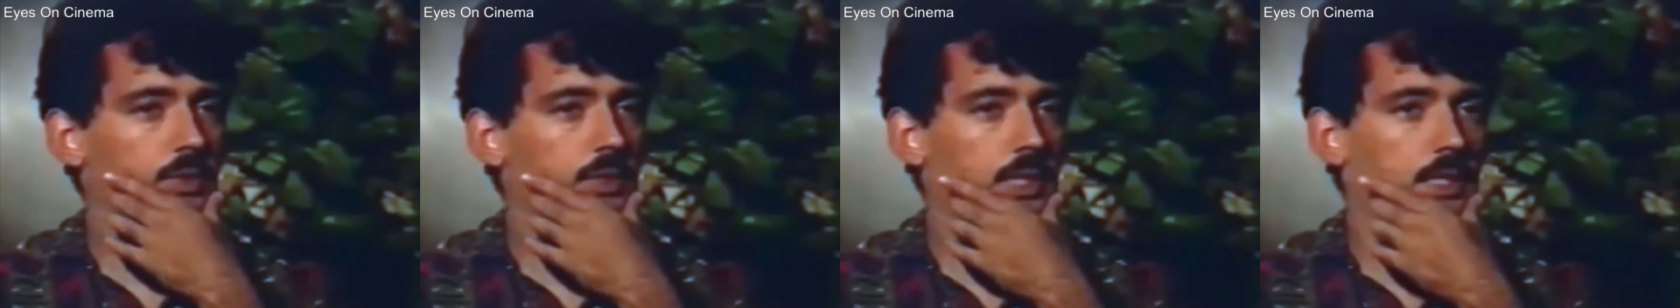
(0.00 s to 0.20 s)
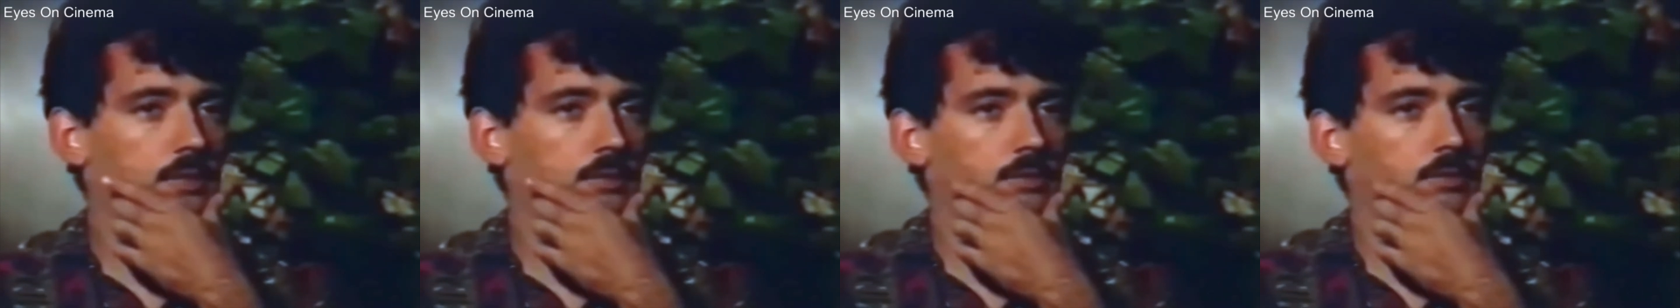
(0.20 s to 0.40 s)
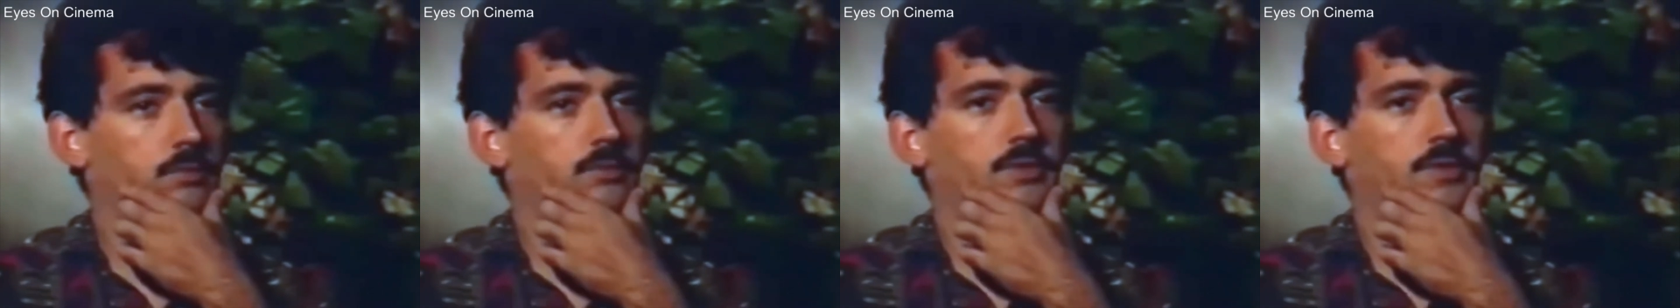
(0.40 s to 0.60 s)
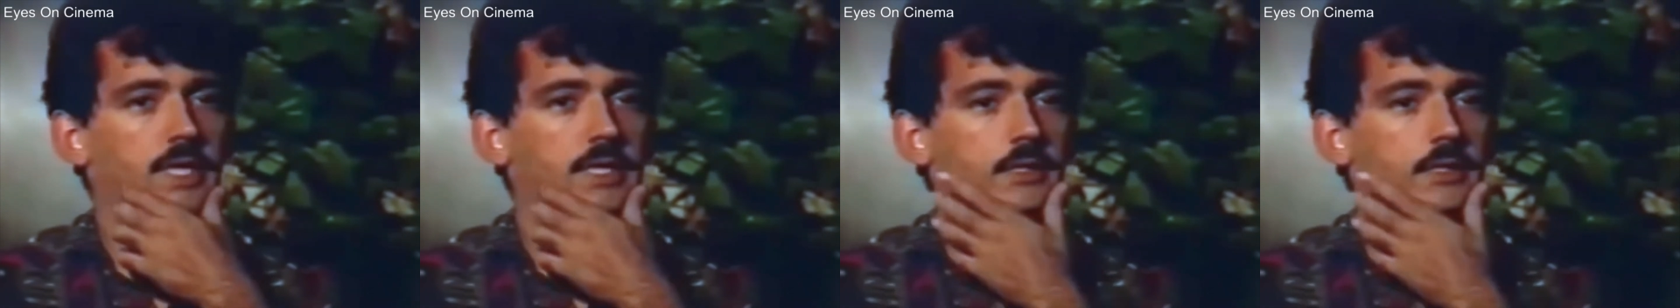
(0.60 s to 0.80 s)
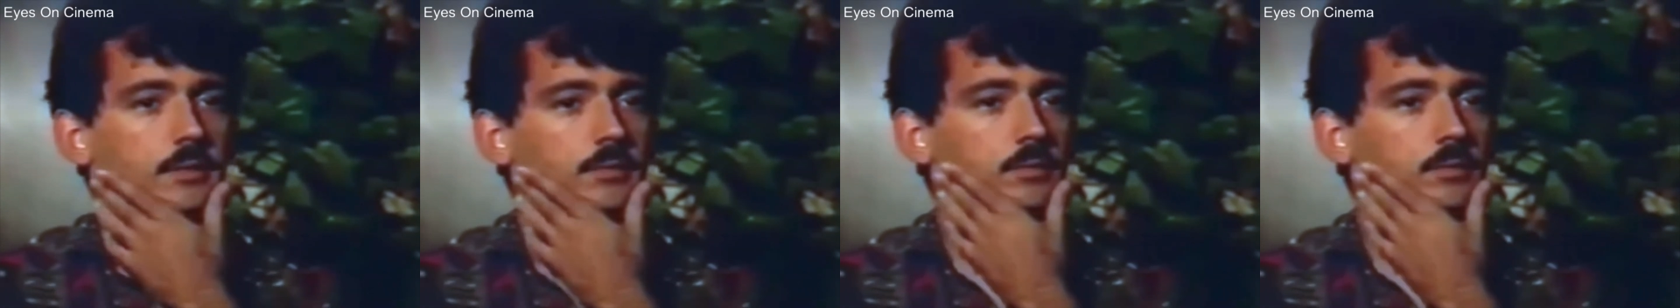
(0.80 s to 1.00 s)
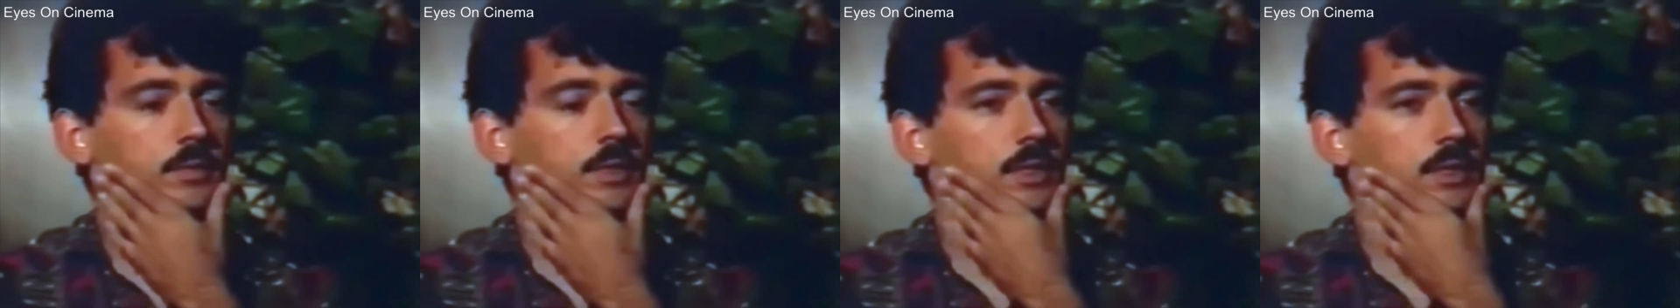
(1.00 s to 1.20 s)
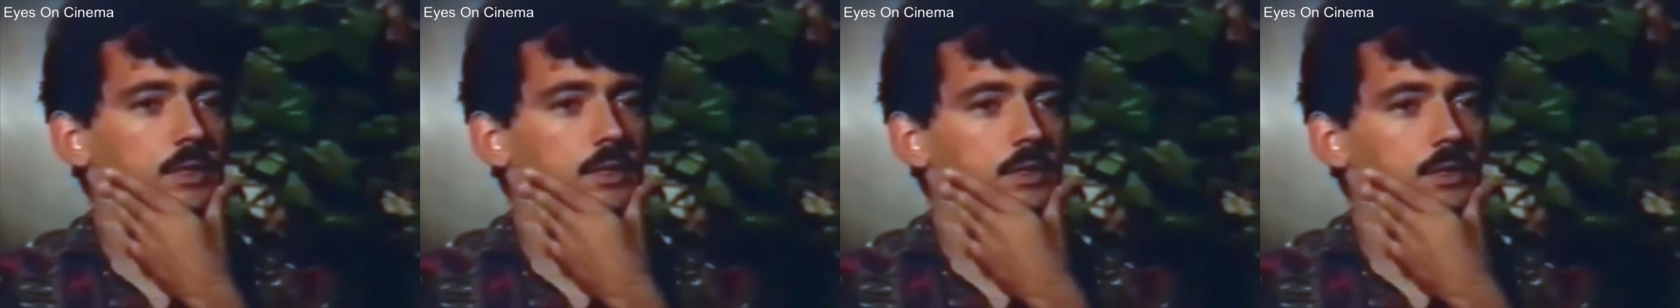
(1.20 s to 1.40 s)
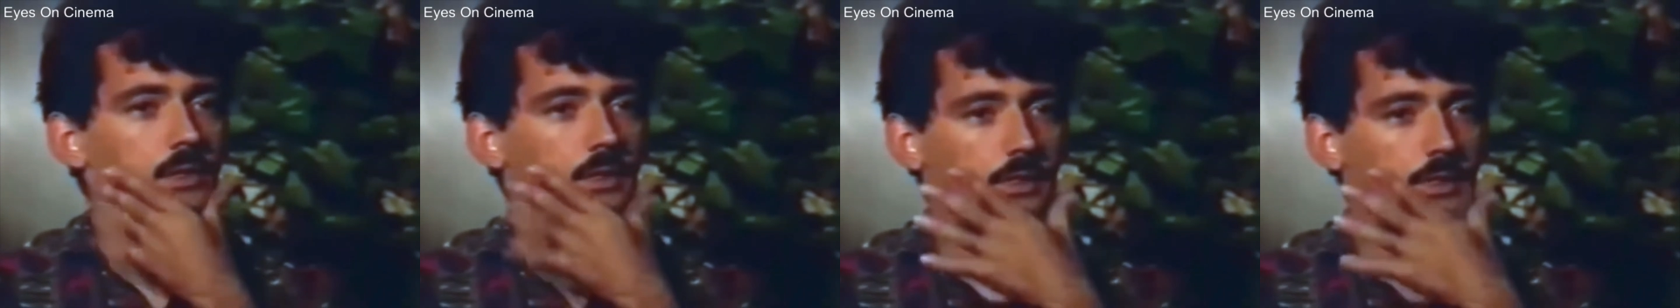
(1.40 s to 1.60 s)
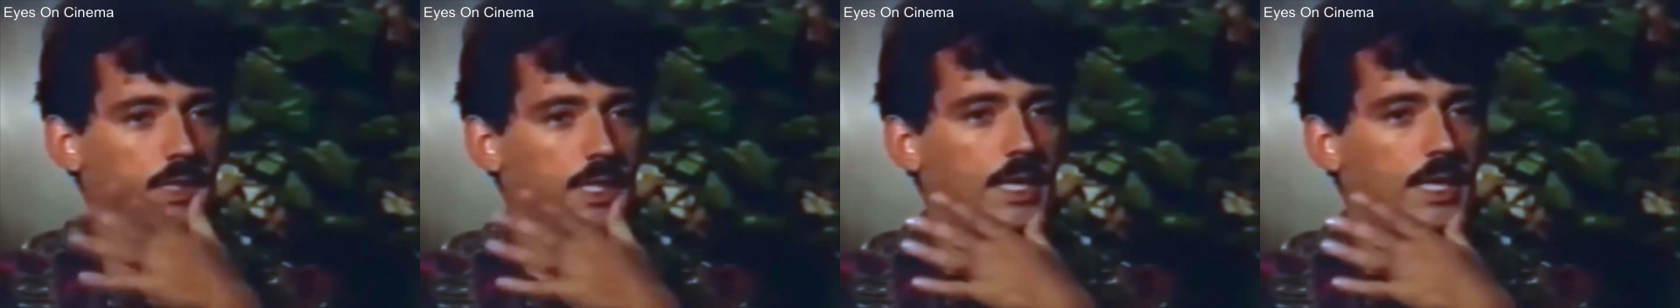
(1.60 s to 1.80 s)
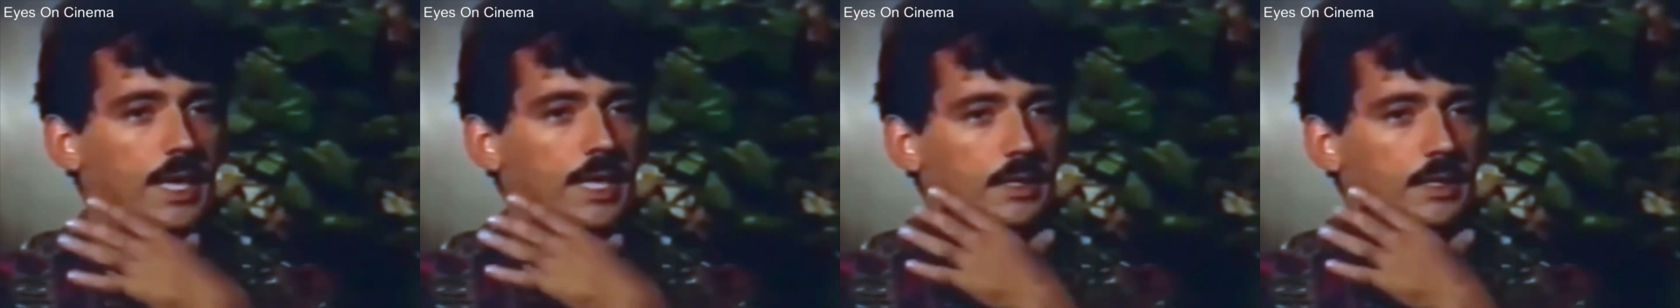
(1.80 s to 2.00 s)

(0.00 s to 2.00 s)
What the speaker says: but they couldn't find them, because I